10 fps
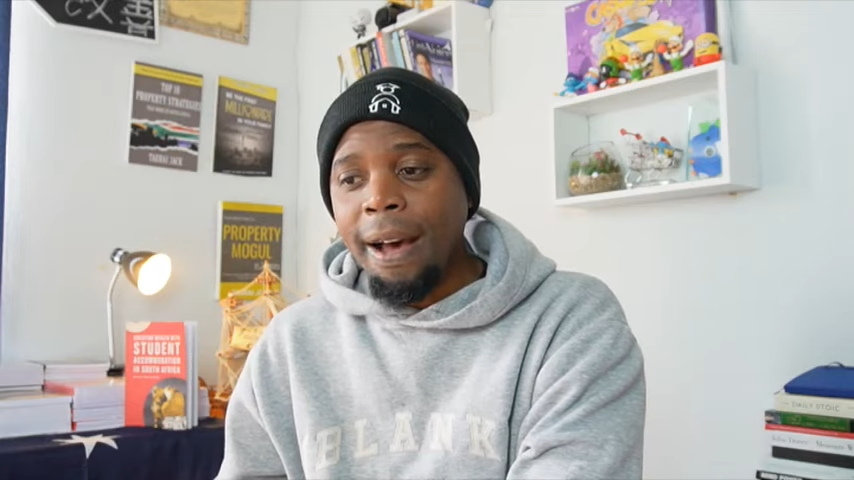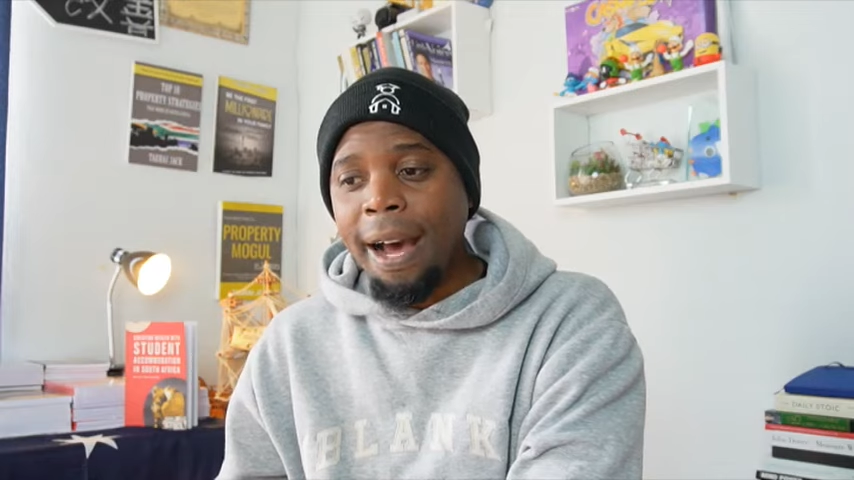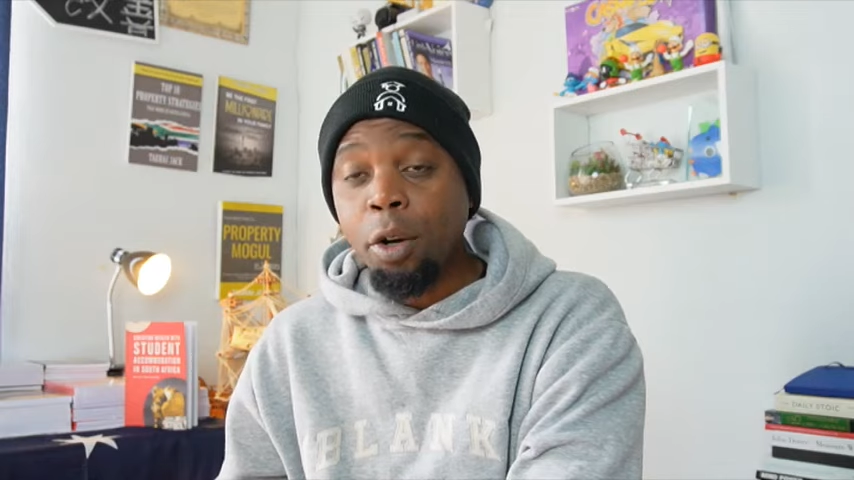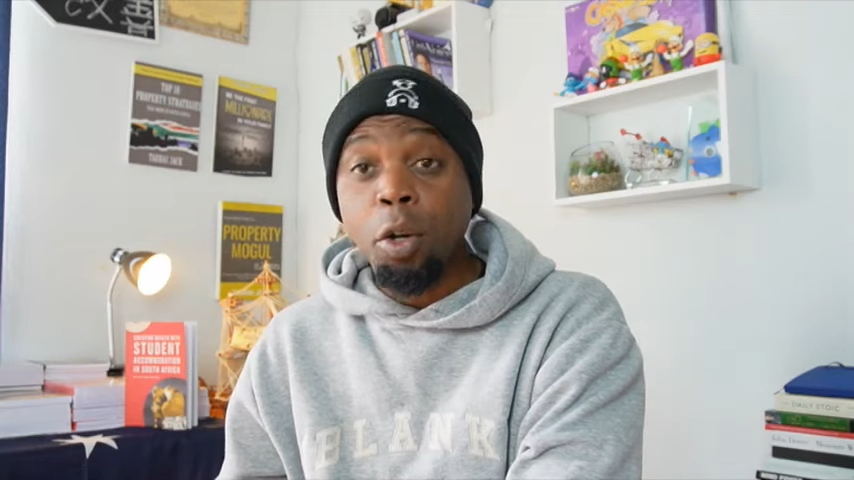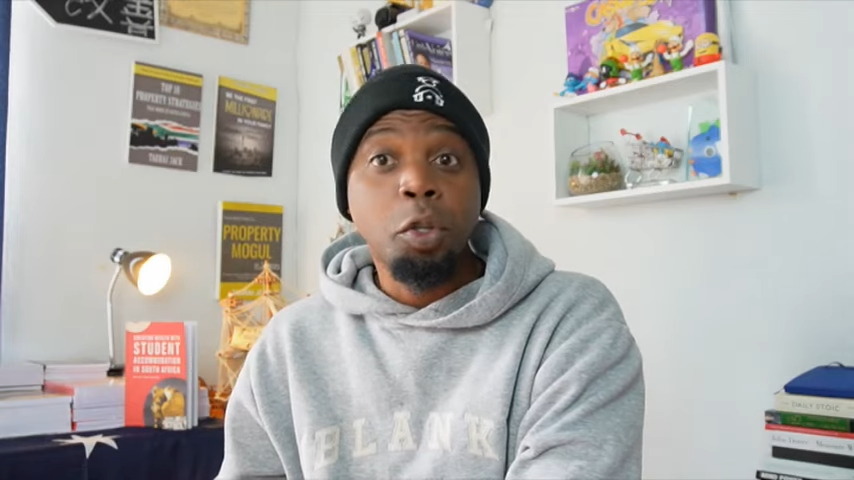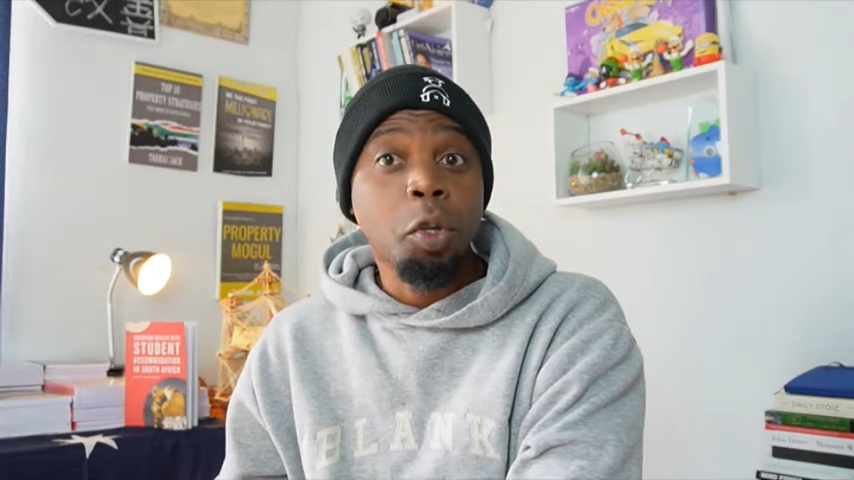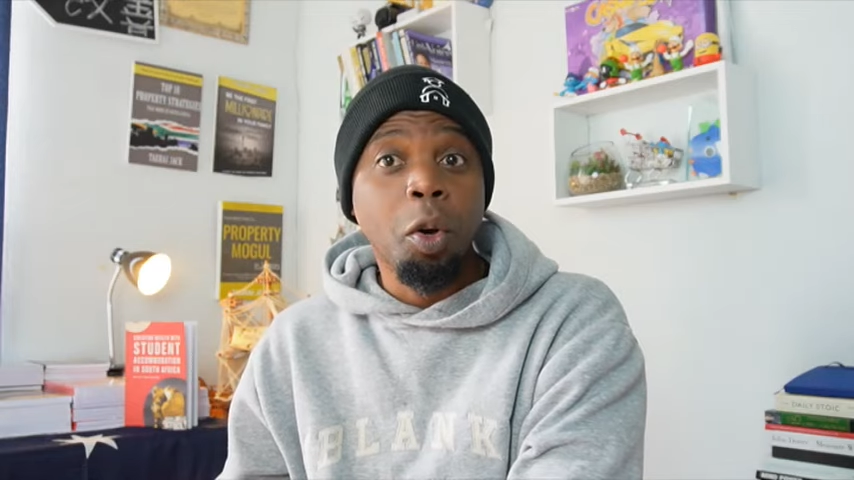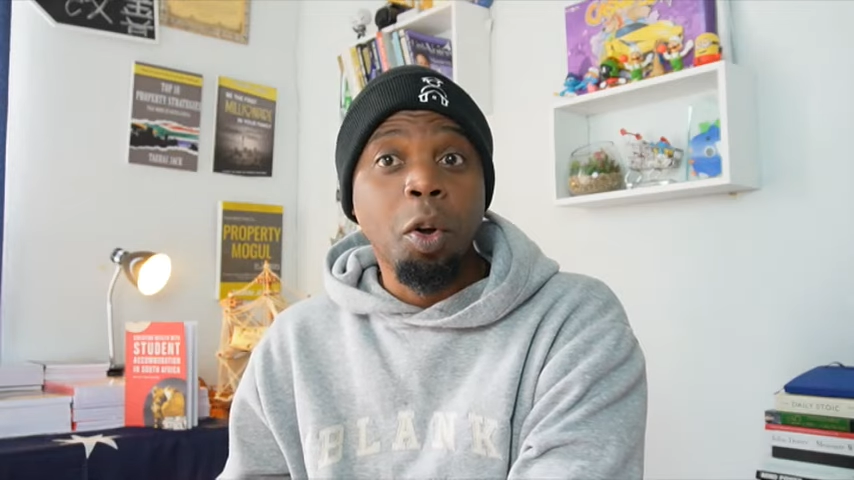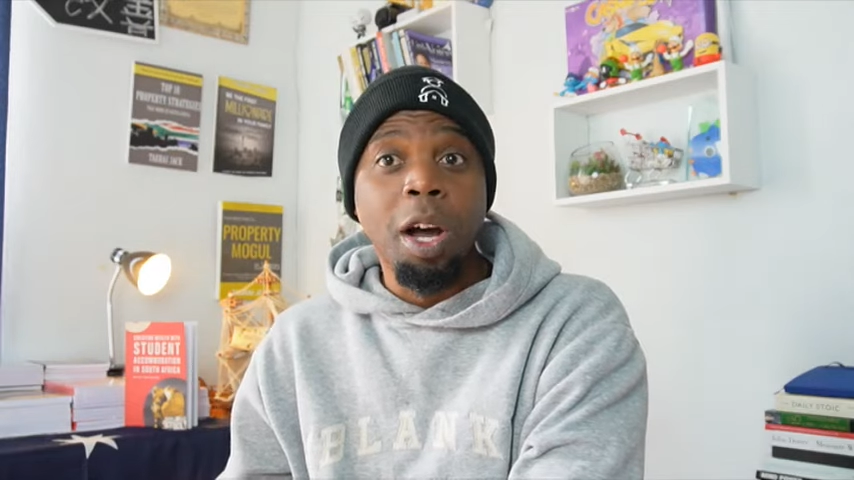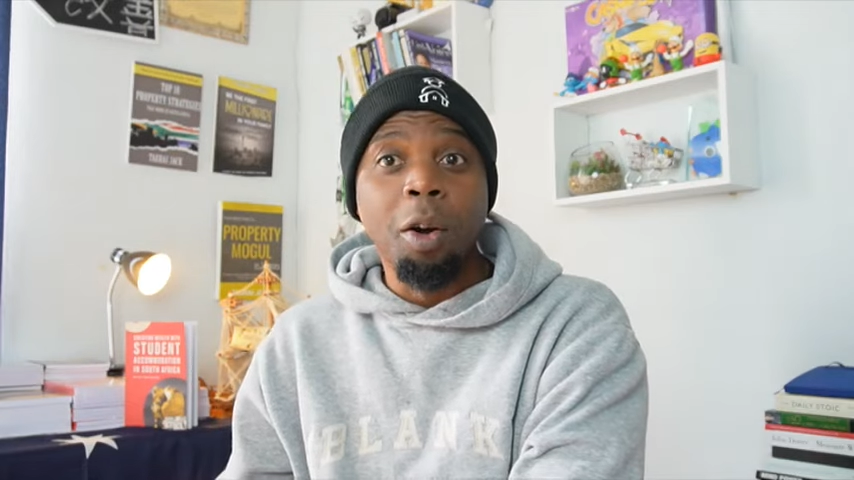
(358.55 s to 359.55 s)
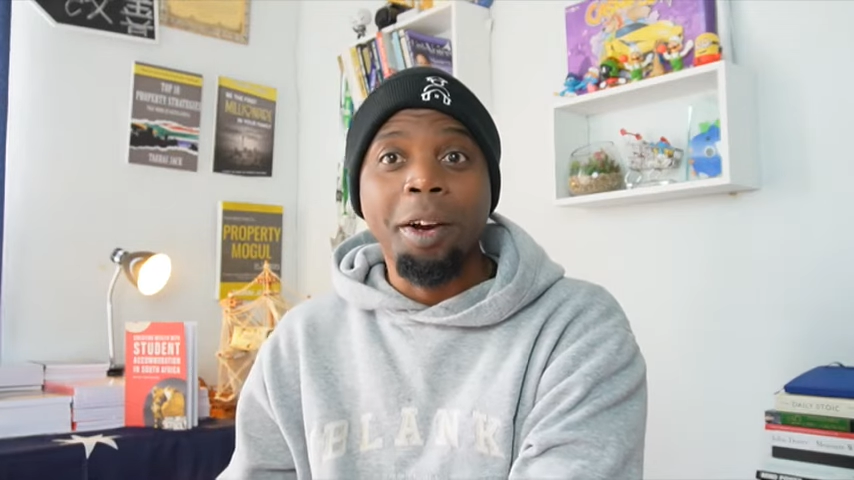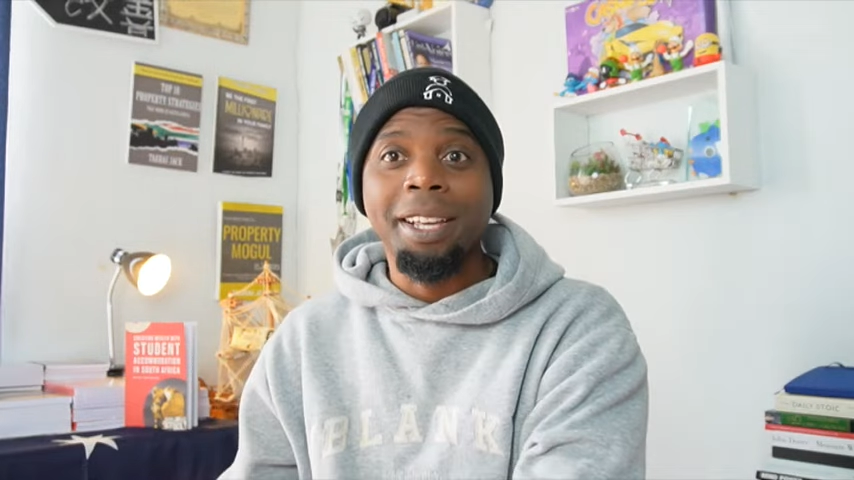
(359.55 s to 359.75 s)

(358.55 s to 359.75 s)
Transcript: not so long ago.